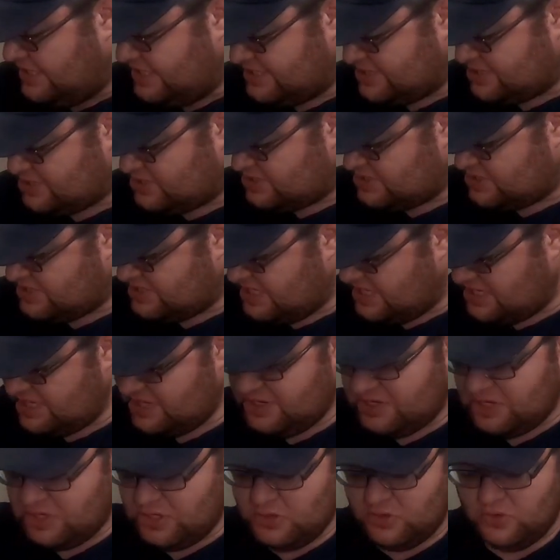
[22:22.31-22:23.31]

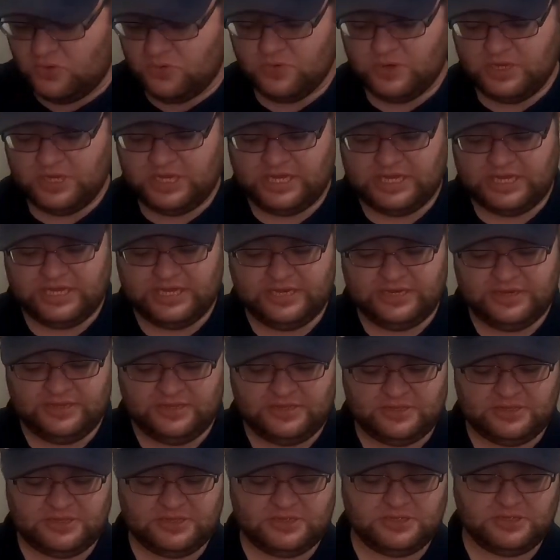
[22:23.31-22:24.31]
extendo rod,
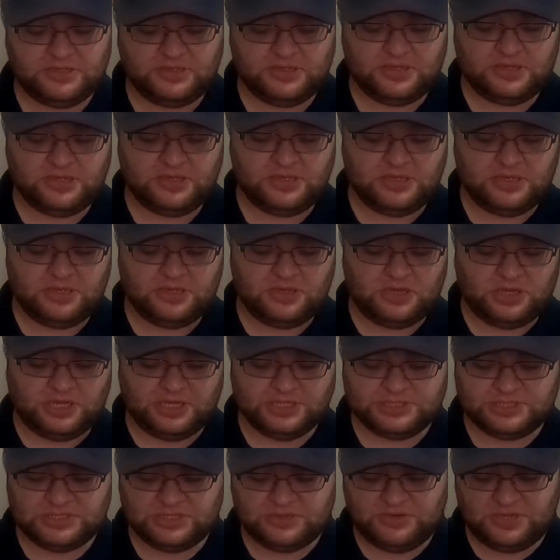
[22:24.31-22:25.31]

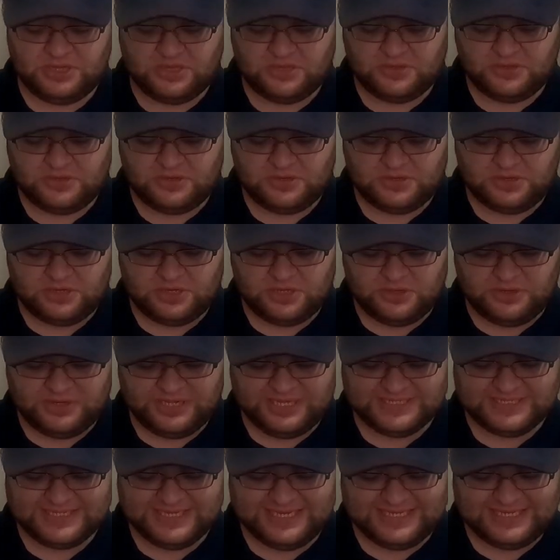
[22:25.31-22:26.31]
also known
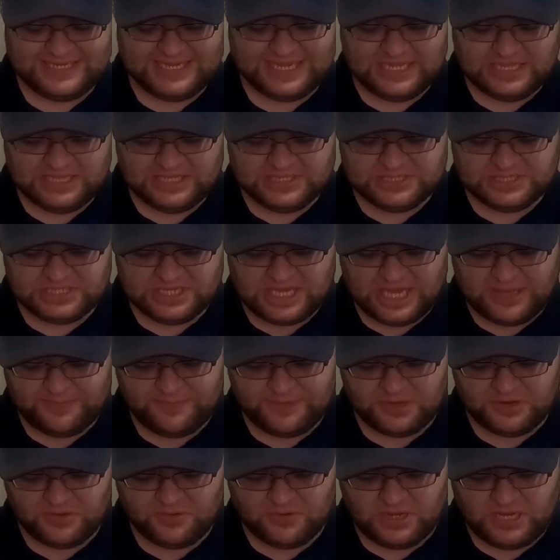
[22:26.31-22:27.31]
as a
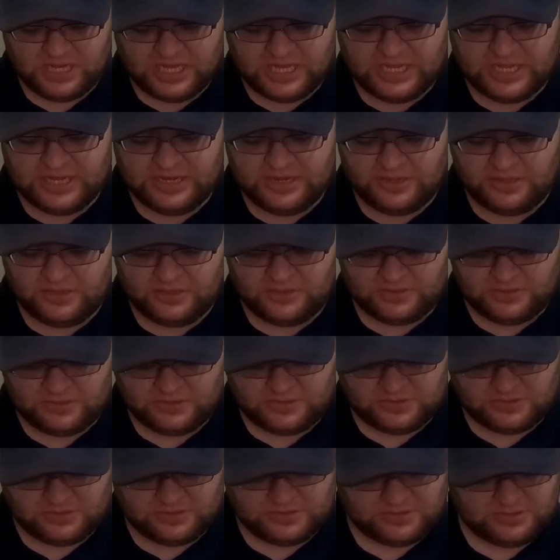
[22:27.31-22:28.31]
telescopic rod,
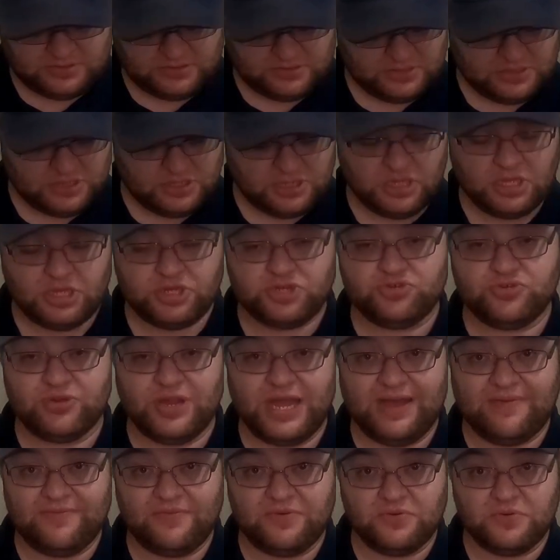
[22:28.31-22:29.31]

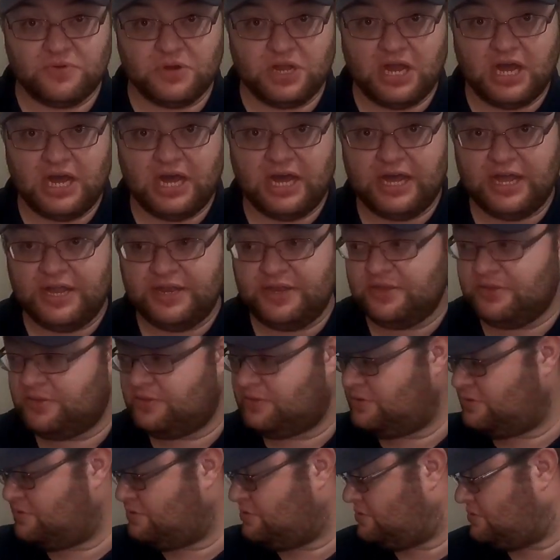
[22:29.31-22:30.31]
travel rod,
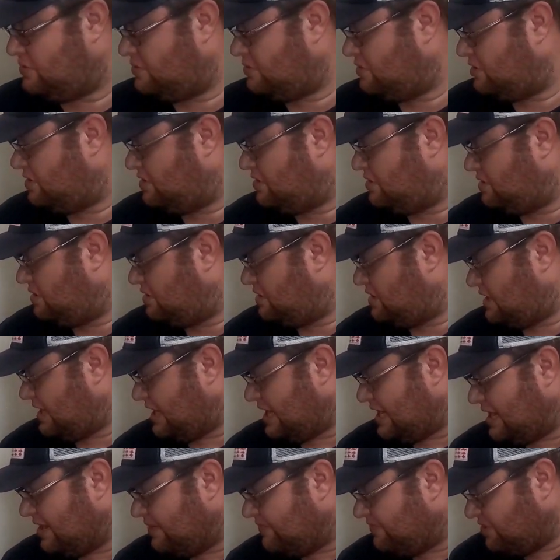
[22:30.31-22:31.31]

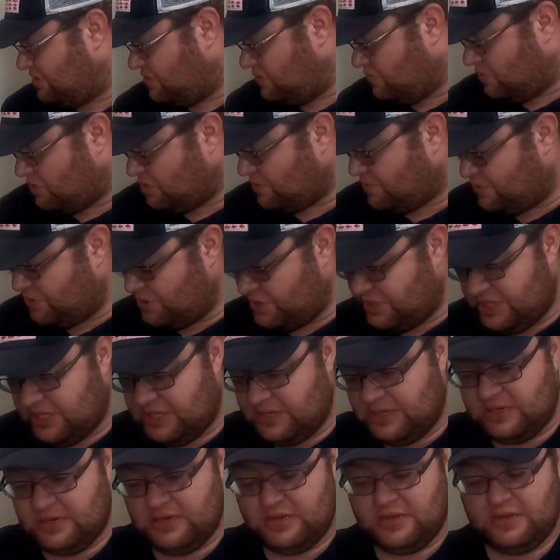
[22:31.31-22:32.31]
however you want to put it.